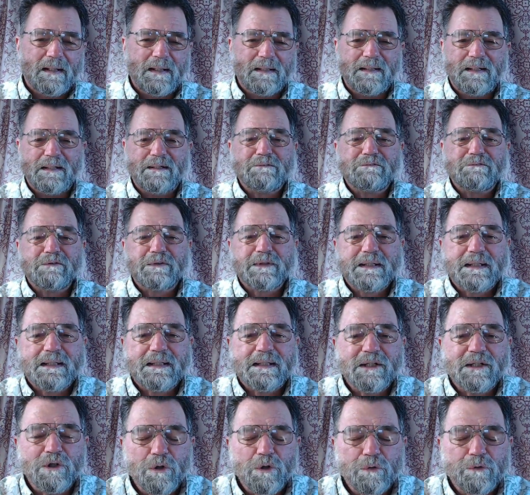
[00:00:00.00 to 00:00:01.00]
I never
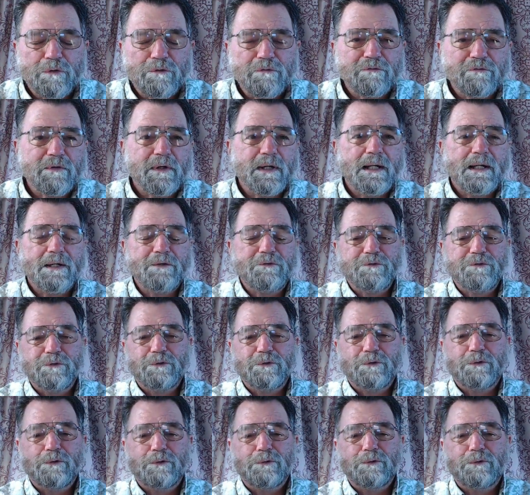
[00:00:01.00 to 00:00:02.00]
get notified,
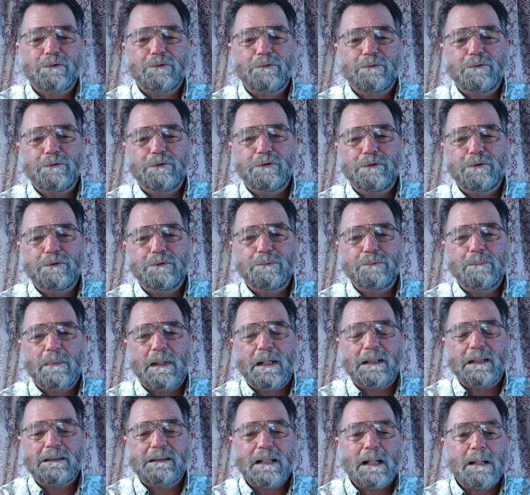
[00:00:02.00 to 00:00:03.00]
so you
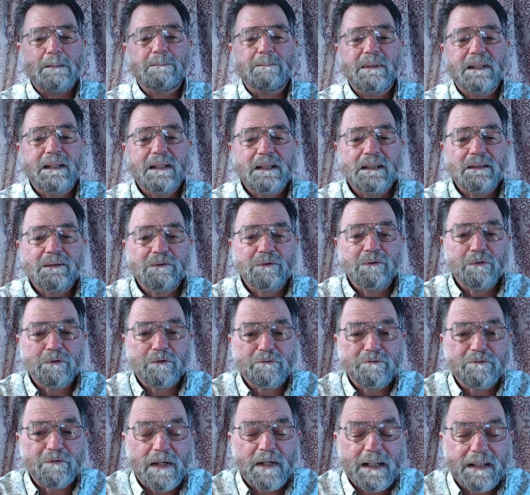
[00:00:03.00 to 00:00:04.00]
might not be getting
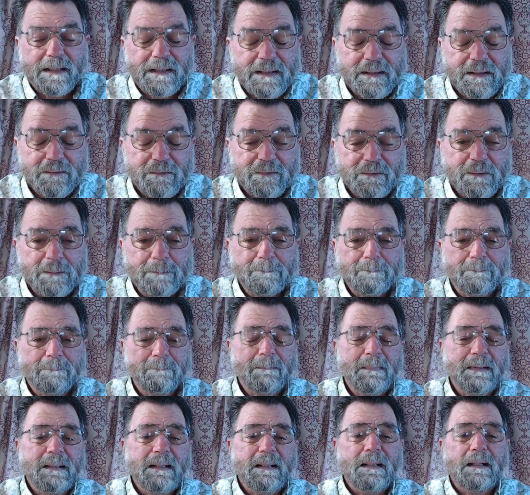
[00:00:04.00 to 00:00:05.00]
notified either.
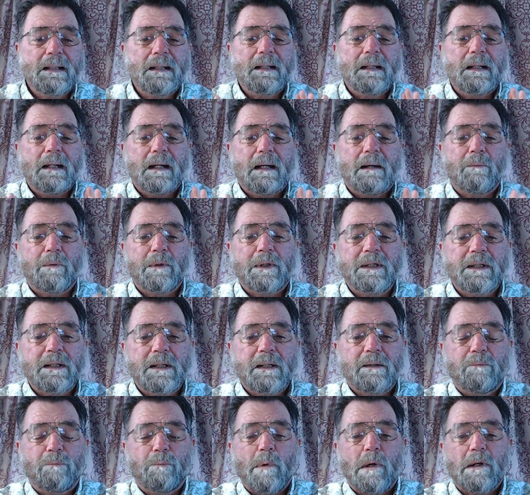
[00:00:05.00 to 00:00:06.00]
I want
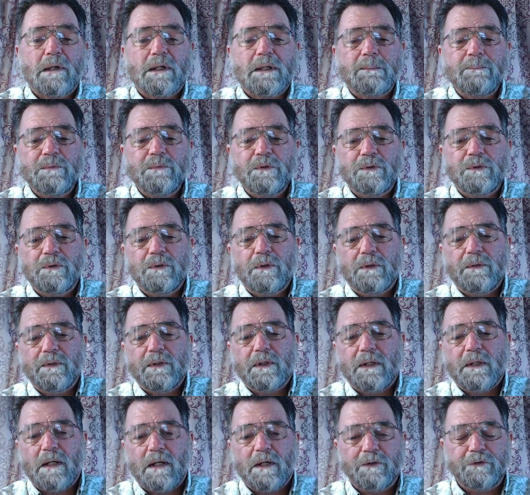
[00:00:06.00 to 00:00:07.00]
to welcome the,
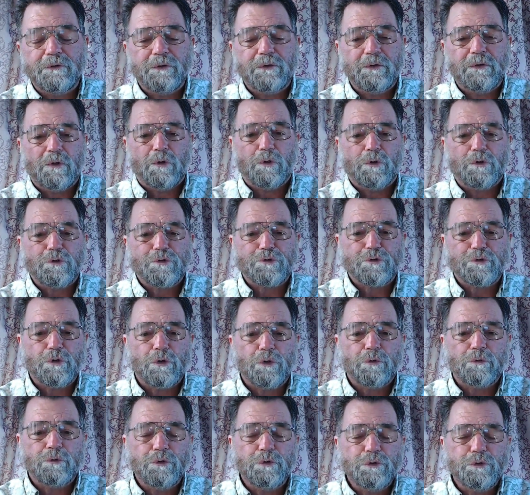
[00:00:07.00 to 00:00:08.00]
the one hundred or
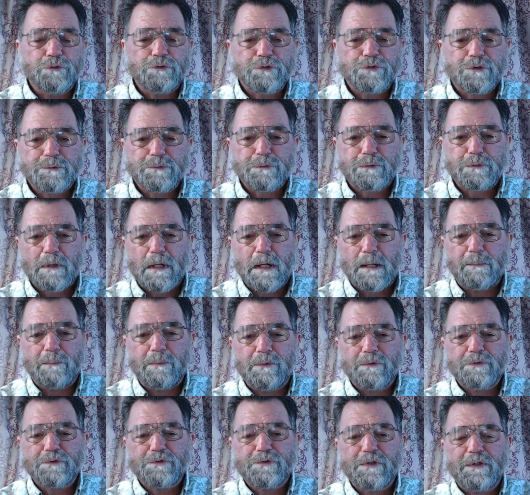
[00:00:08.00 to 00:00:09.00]
so new
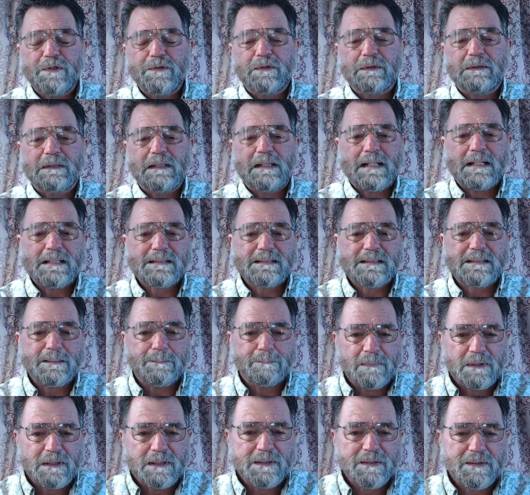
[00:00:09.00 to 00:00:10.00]
subscribers in the last
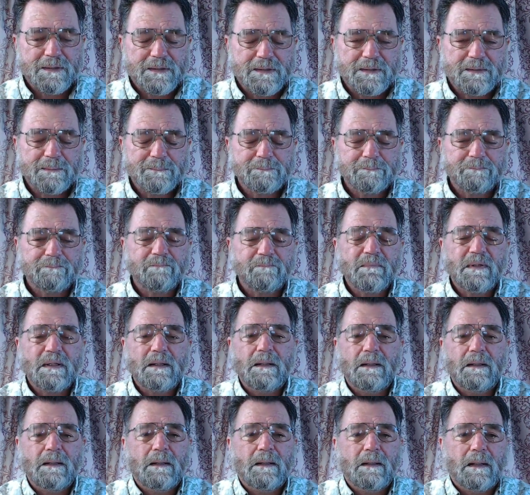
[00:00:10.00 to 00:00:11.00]
month.
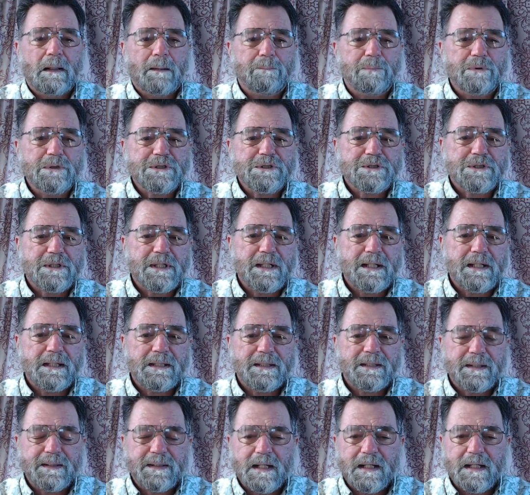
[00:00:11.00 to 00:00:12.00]
Appreciate
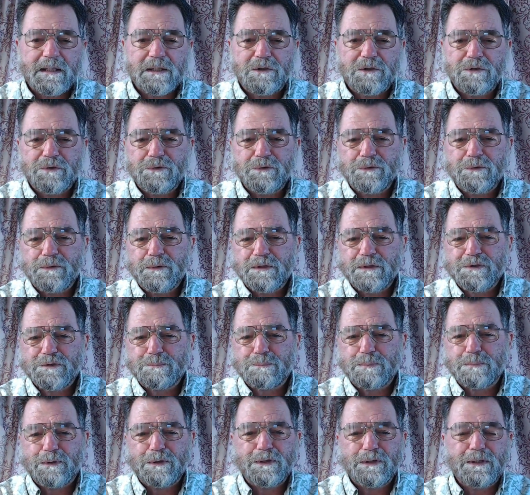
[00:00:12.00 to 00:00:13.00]
it. Thank you.
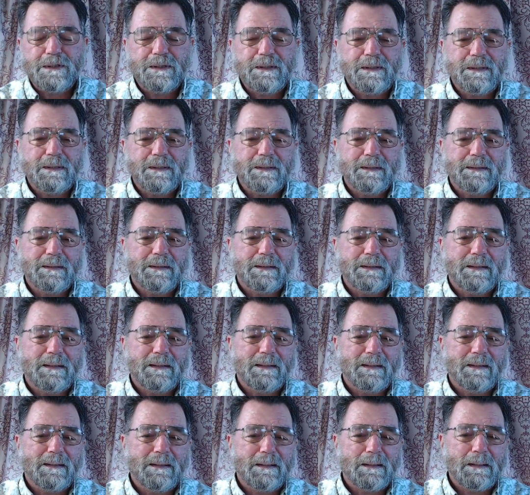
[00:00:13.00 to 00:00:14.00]
It's pretty,
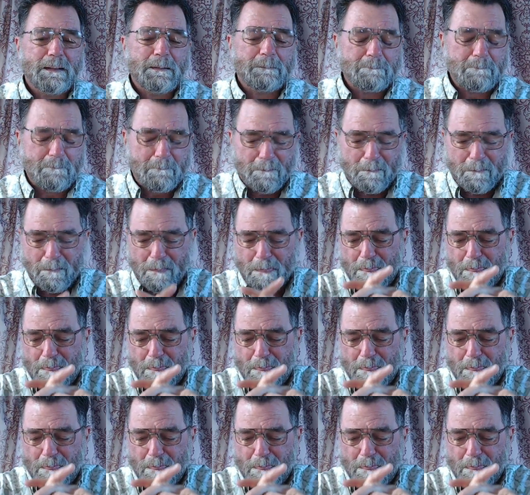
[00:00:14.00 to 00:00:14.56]
um,